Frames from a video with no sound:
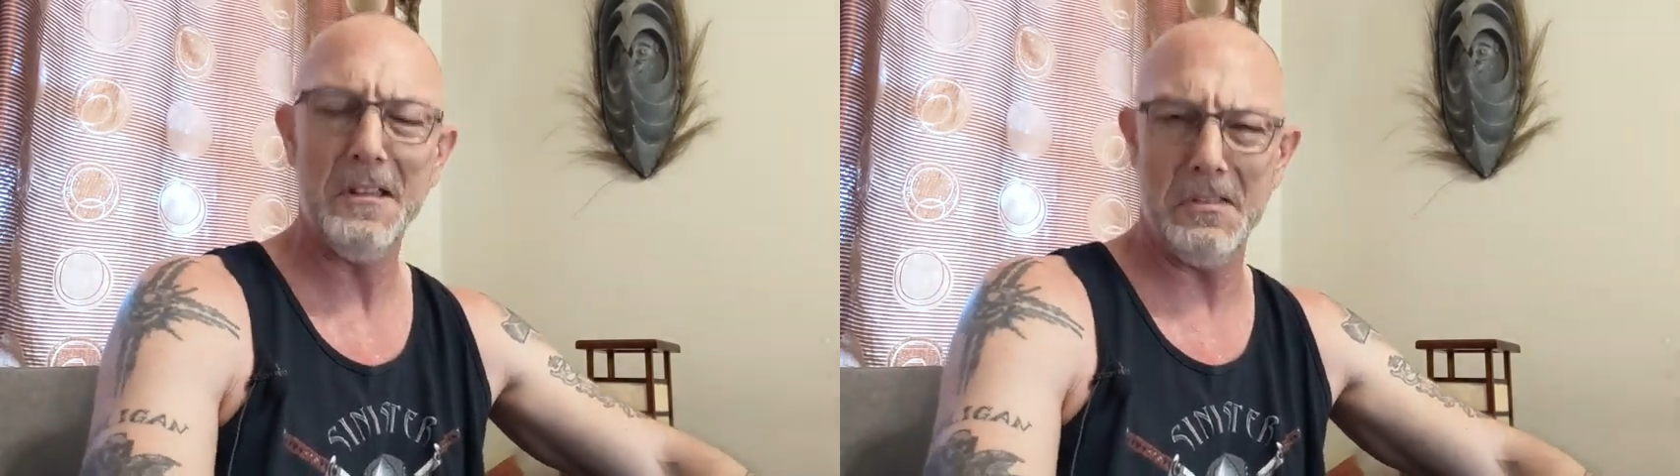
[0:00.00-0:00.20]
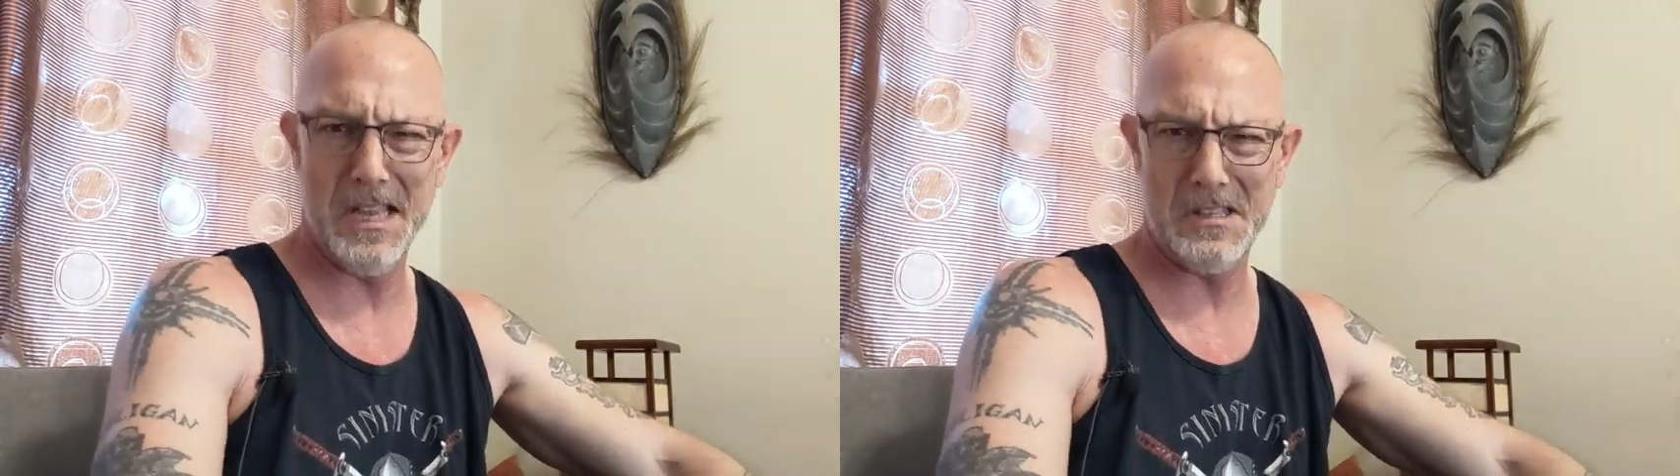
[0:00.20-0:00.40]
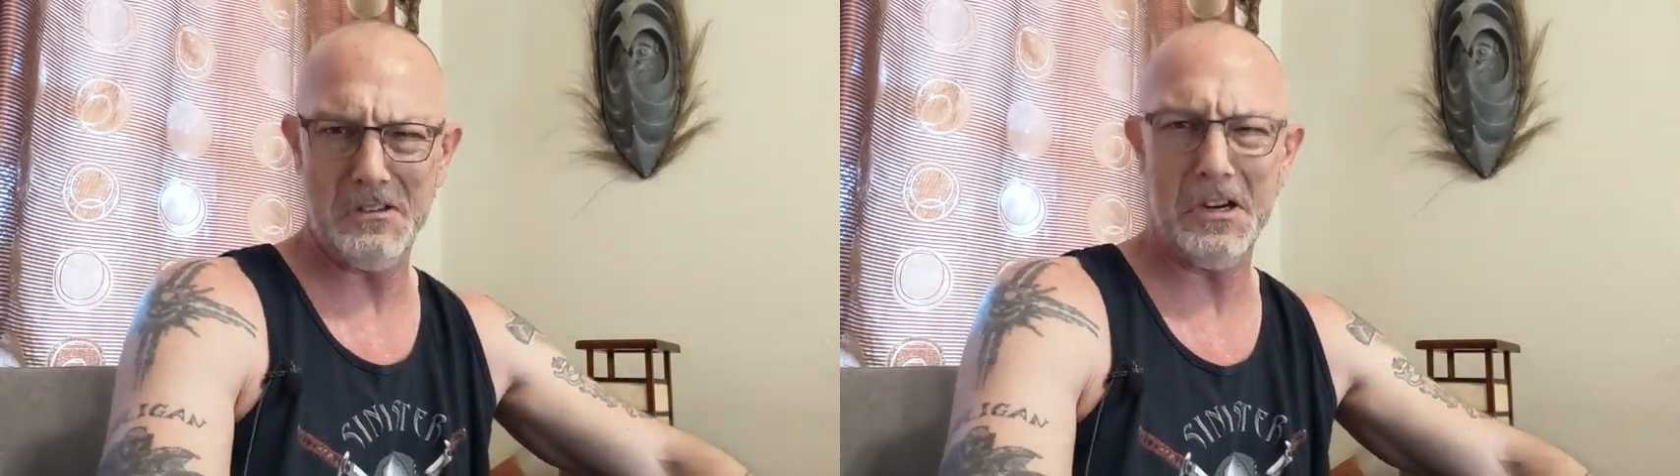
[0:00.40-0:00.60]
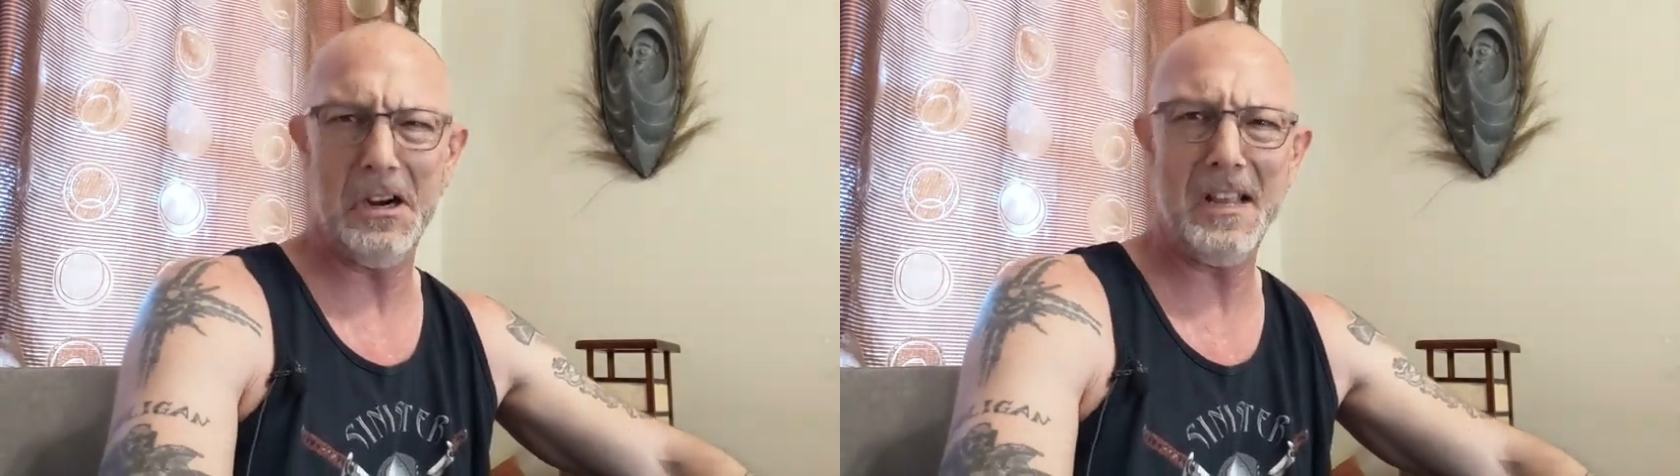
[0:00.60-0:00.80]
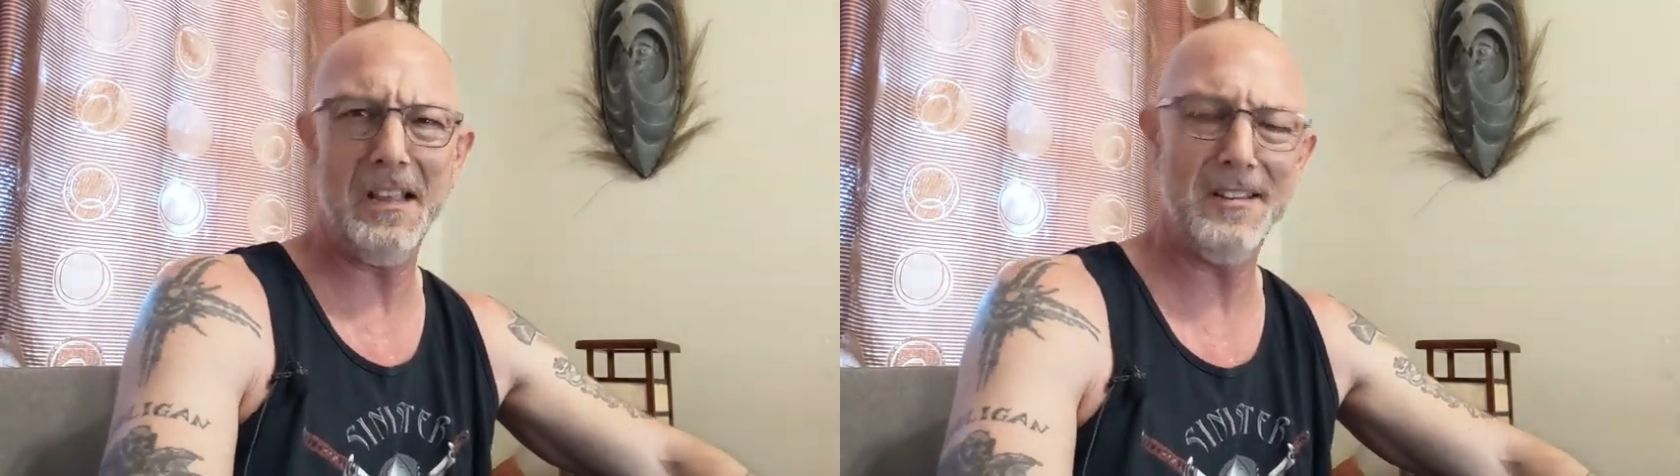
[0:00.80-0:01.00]
you think they're
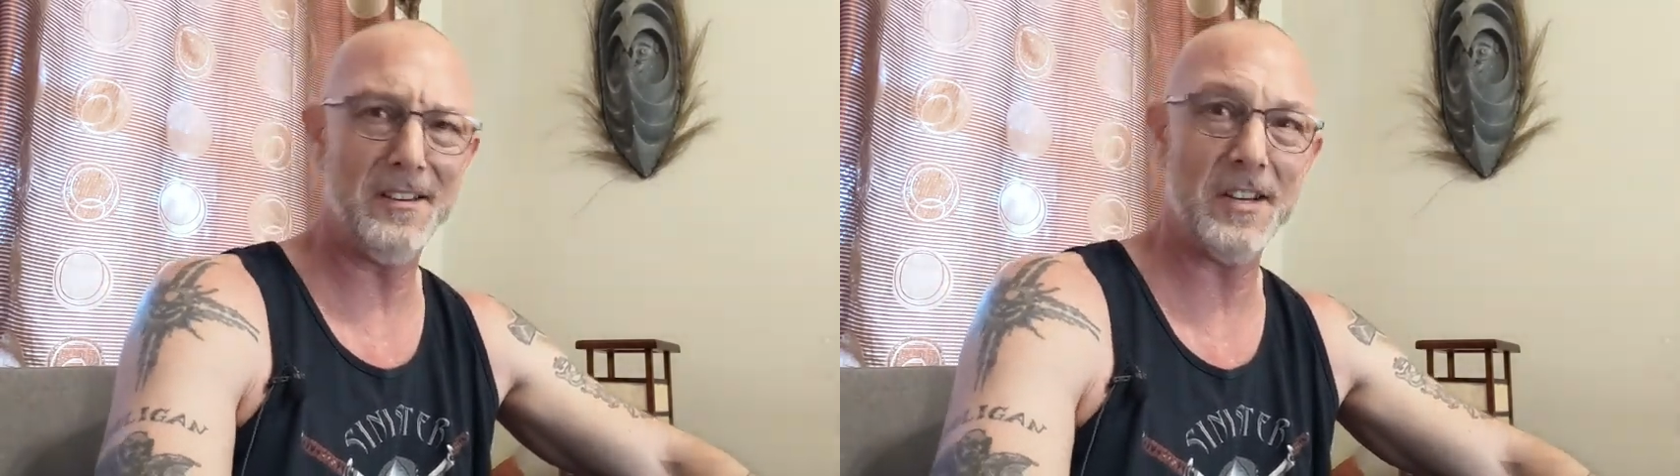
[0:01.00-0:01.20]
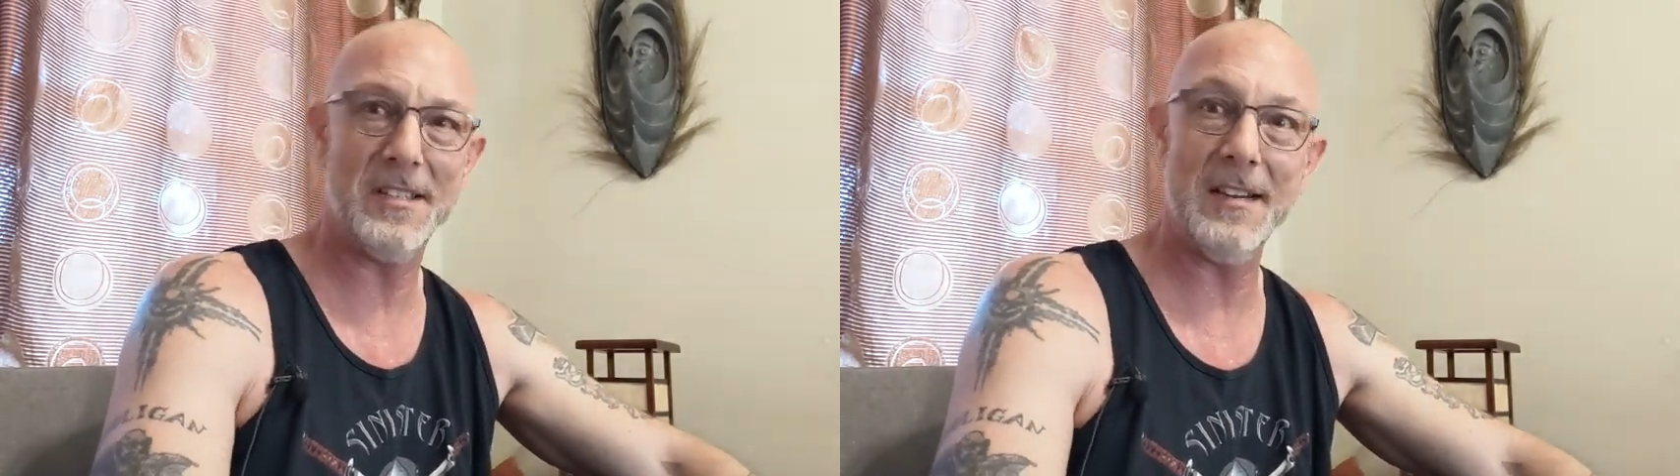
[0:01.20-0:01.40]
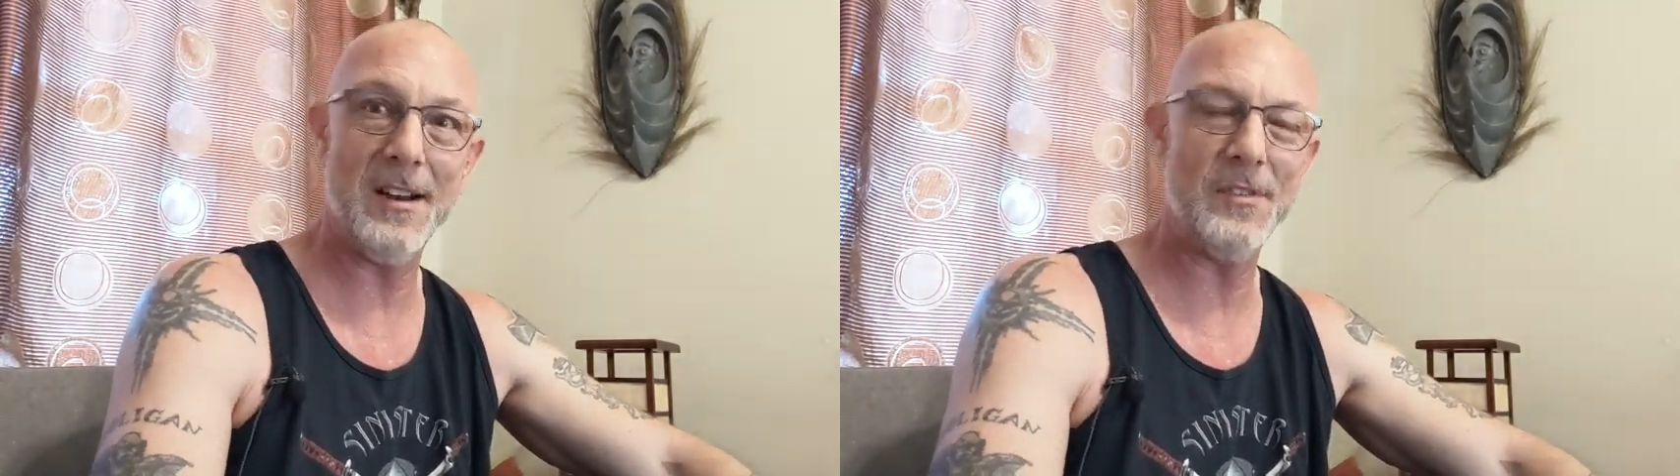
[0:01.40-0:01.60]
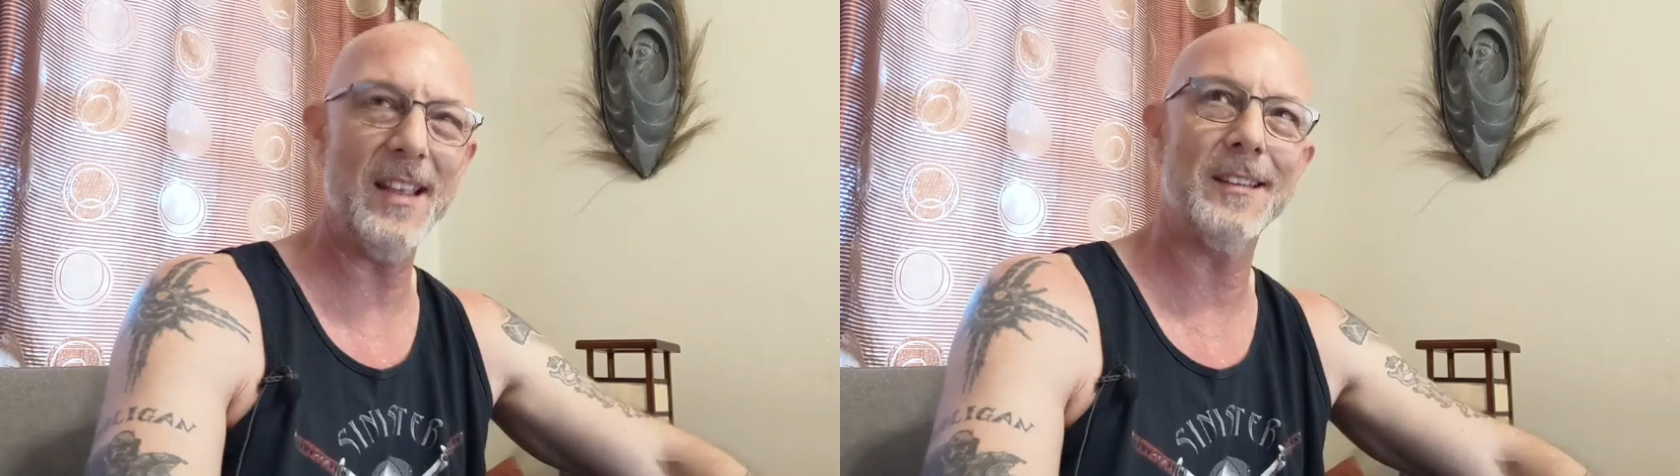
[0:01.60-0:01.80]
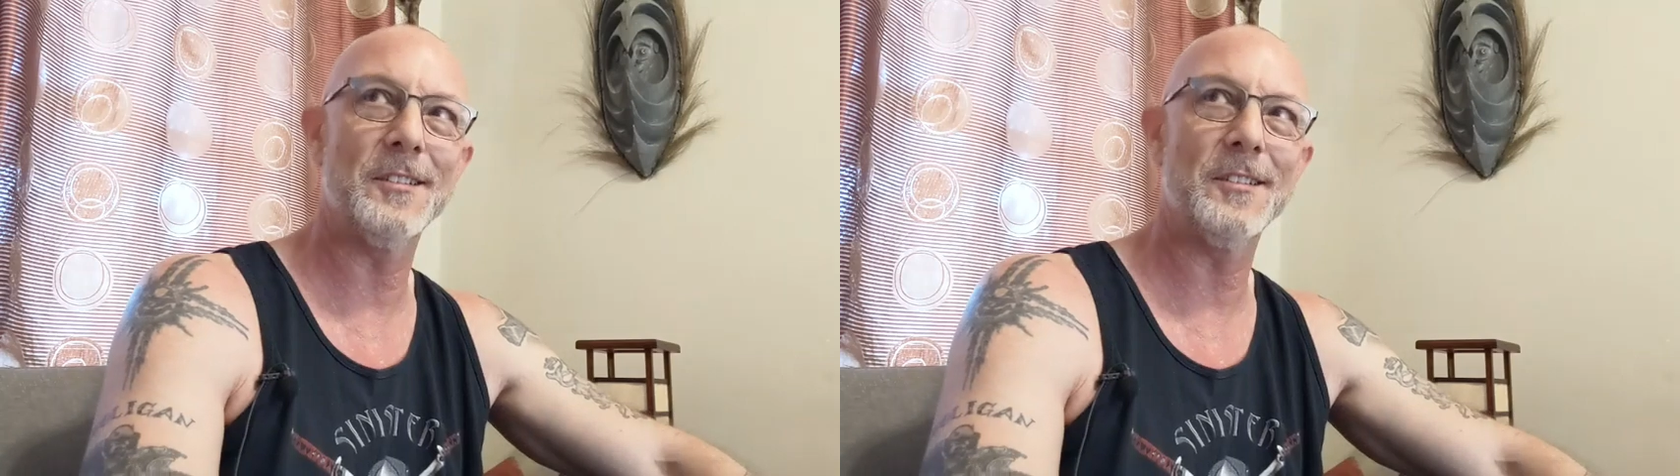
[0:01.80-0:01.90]
dirty, and you're just sitting there thinking,